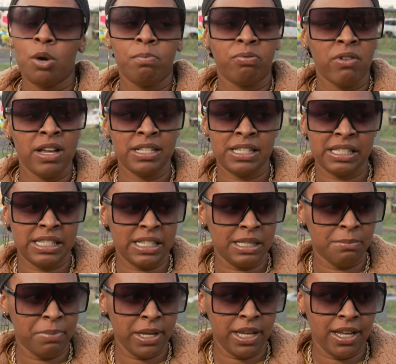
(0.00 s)
Her presence
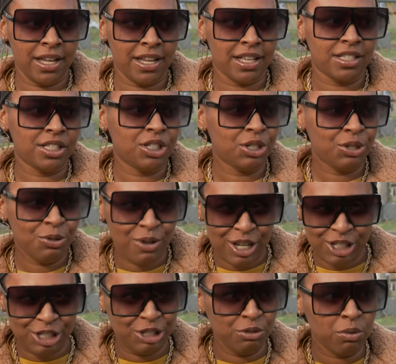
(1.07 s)
is big. As little
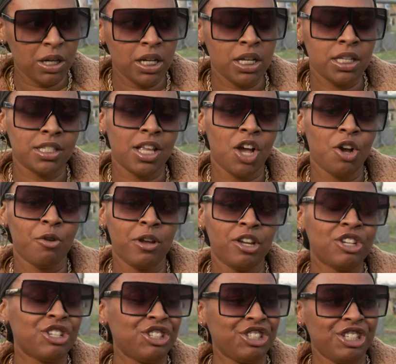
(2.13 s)
as she was, her
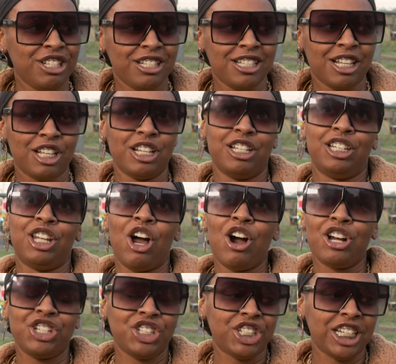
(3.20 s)
energy is
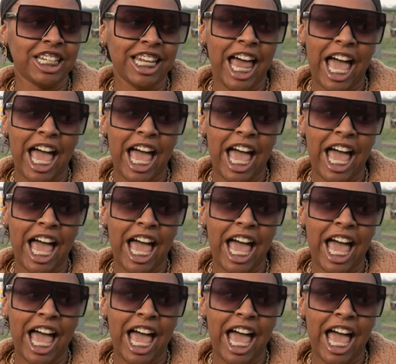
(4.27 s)
larger than